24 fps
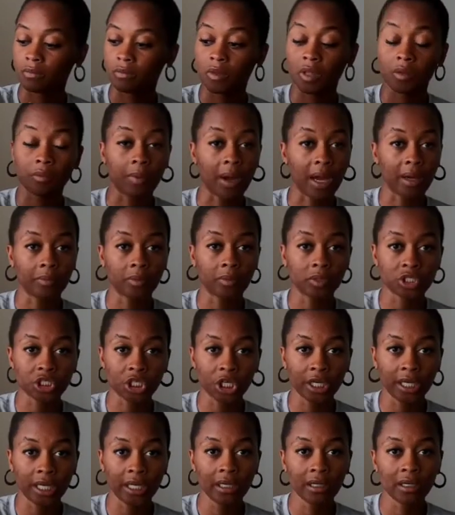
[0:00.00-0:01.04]
the Bible
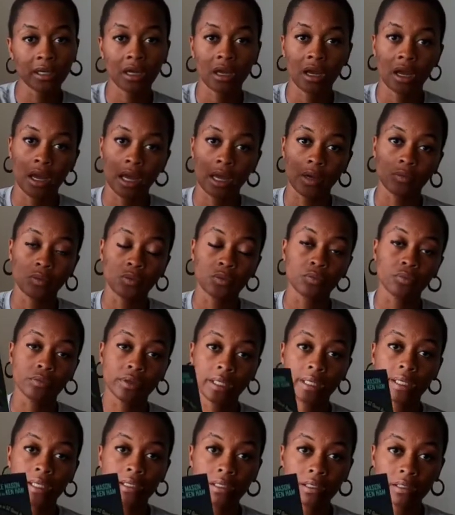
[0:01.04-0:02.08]
journey. I will
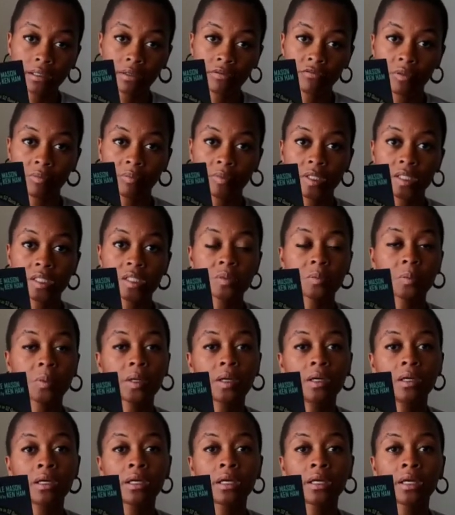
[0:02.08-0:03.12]
read from this
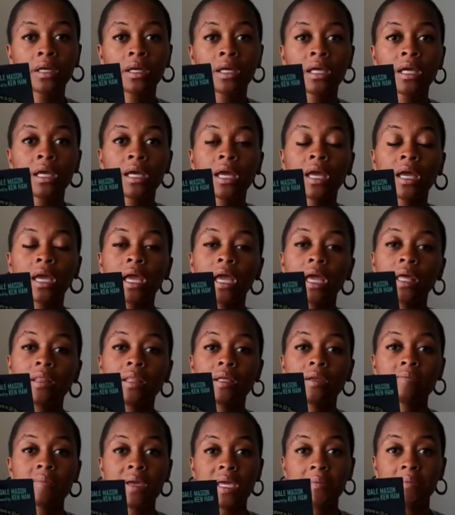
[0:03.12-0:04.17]
book, and
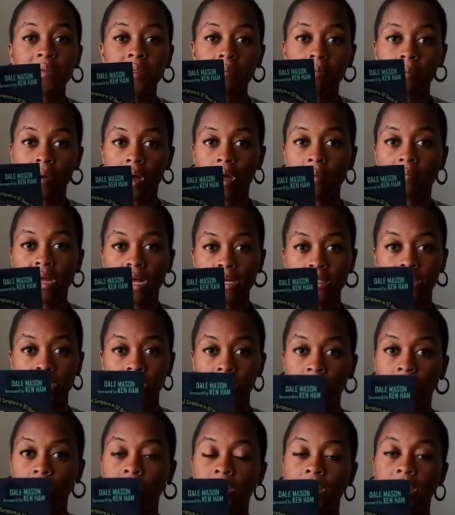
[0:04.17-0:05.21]
then maybe mom has to
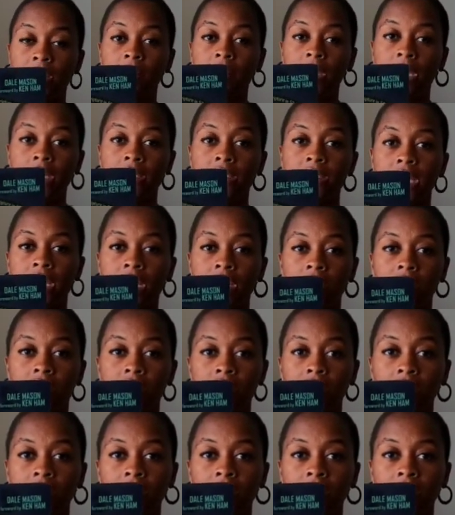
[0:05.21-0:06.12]
go lay back down.